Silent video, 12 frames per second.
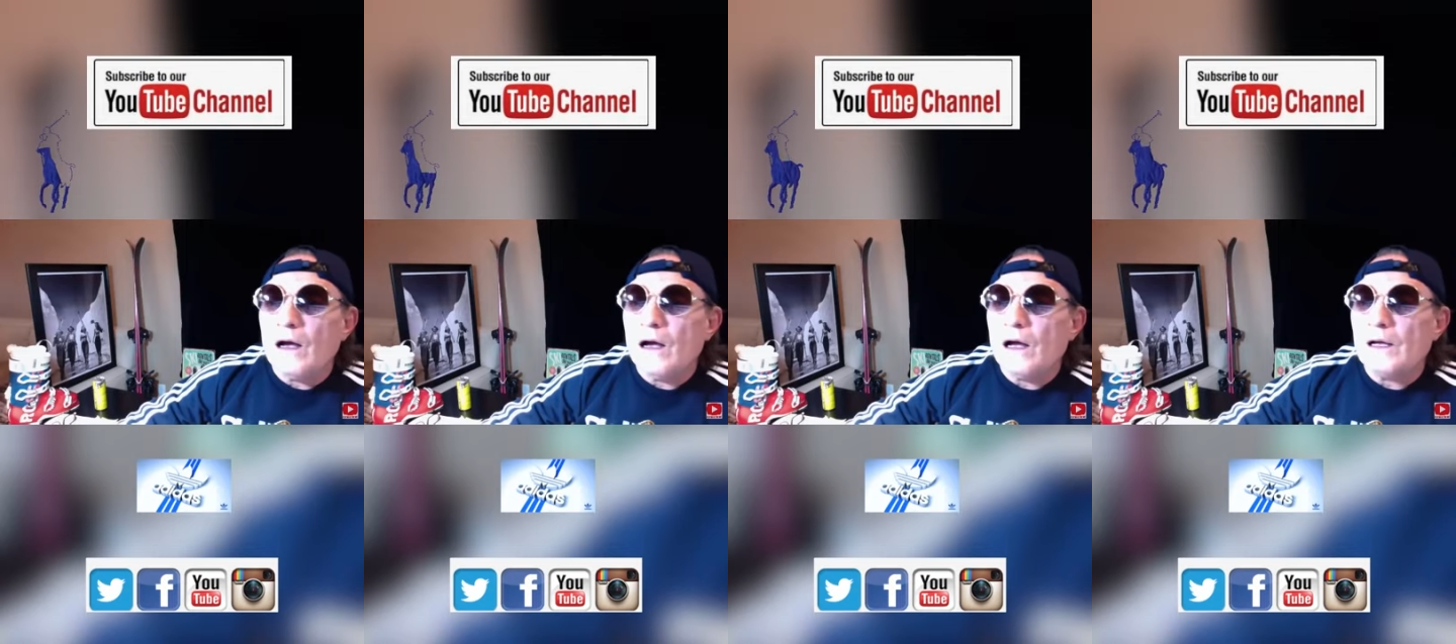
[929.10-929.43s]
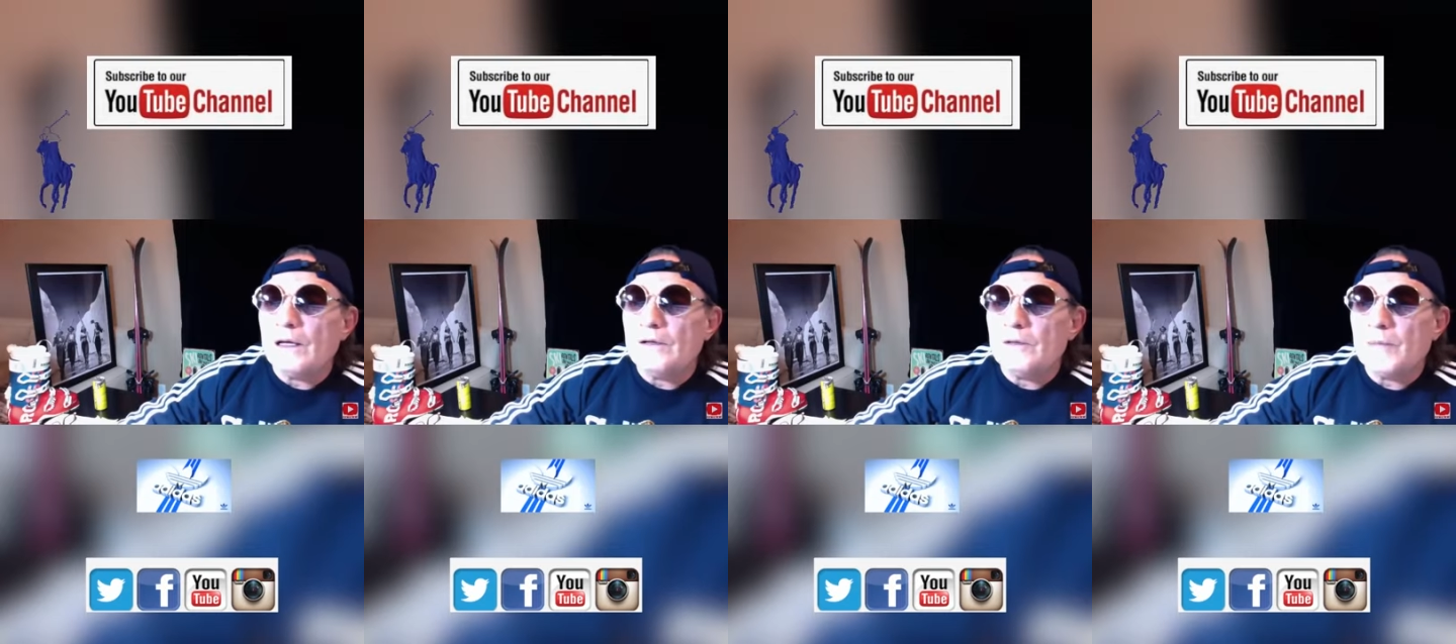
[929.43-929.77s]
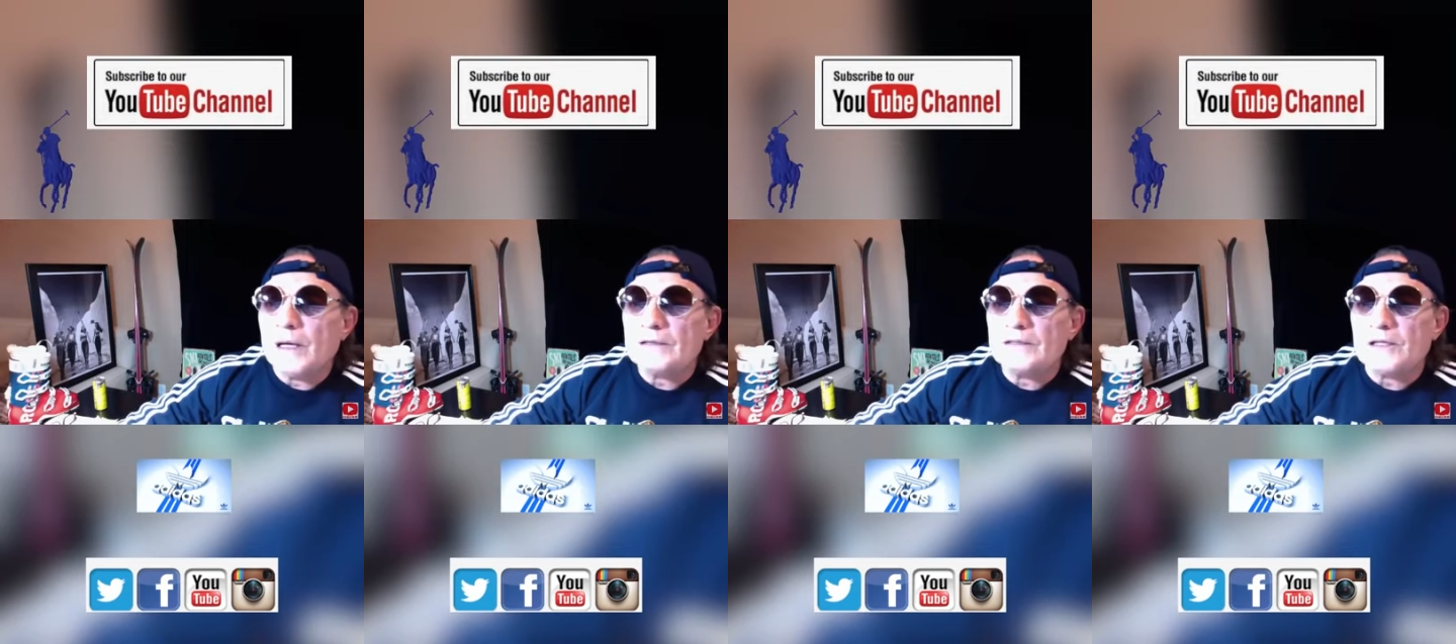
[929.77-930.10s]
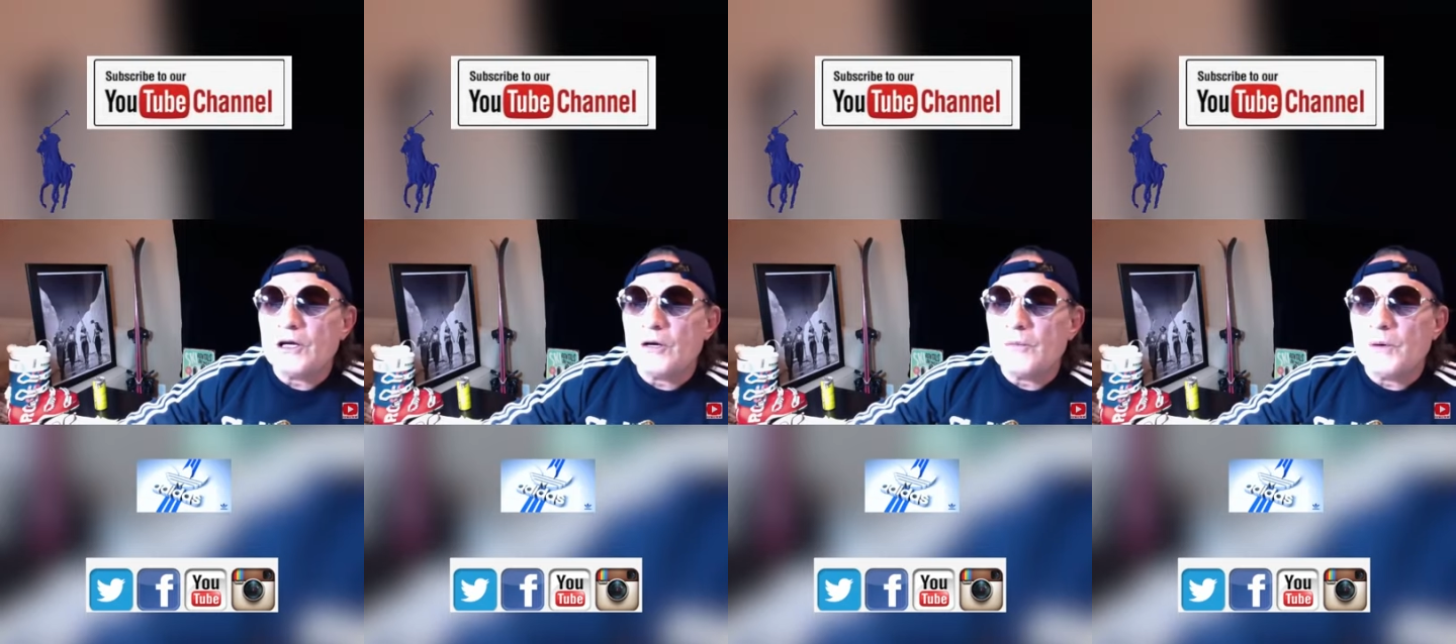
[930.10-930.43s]
in New
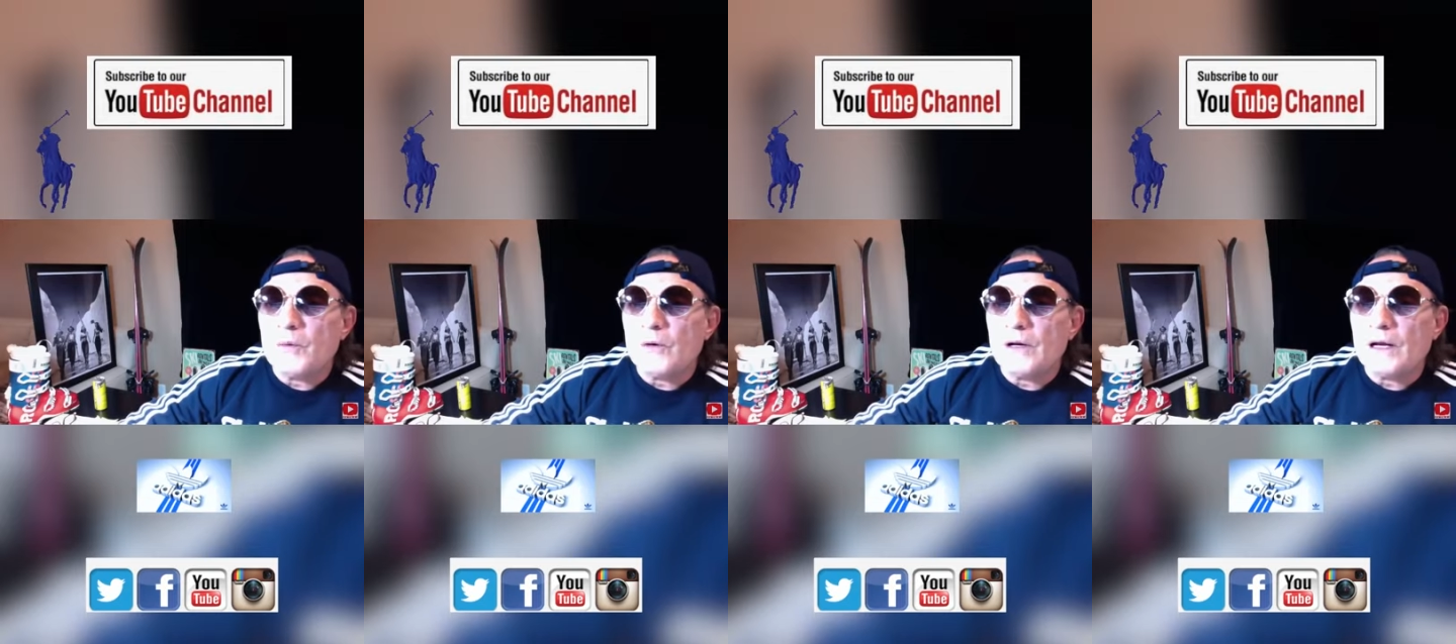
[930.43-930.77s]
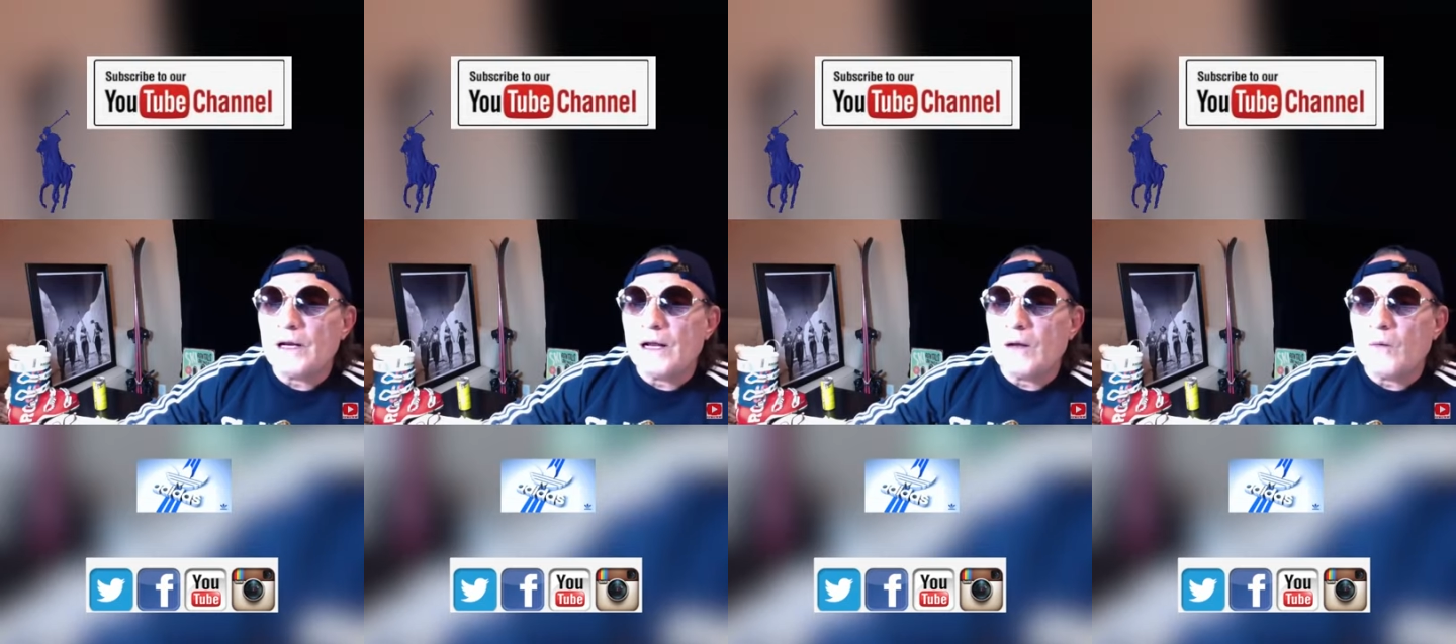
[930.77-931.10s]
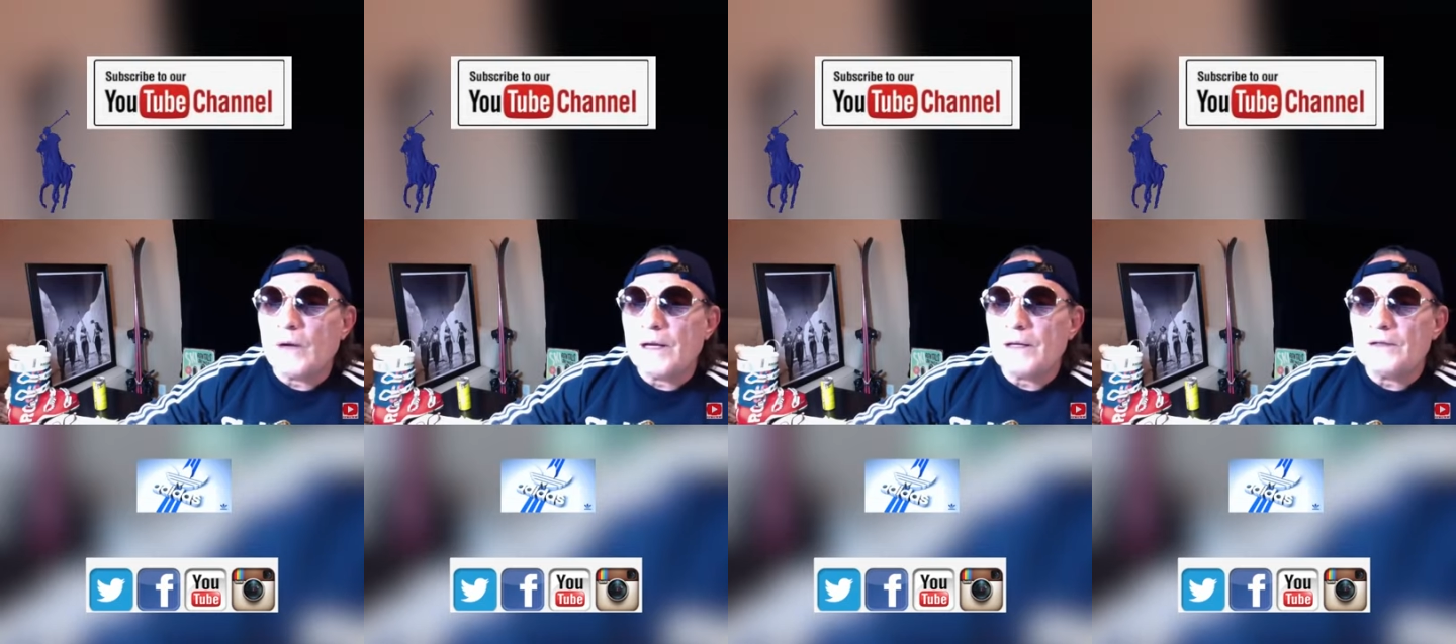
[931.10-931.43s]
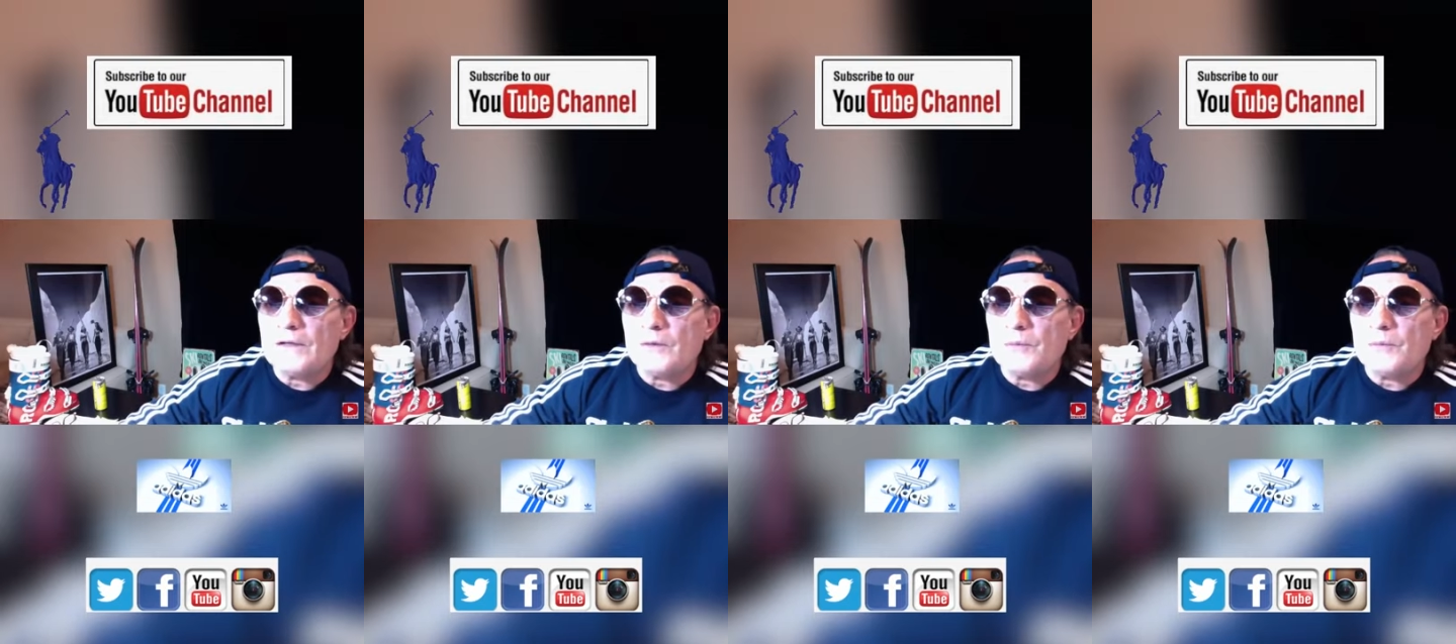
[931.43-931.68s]
Mexico, but we're gonna wait until